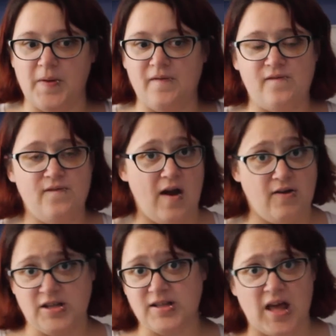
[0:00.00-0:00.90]
but
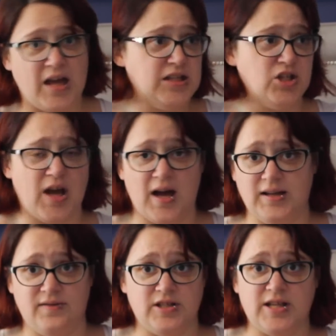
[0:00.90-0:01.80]
very slight. You
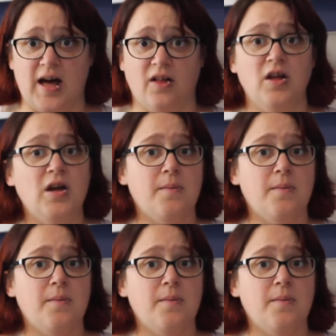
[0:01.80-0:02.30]
can't even tell.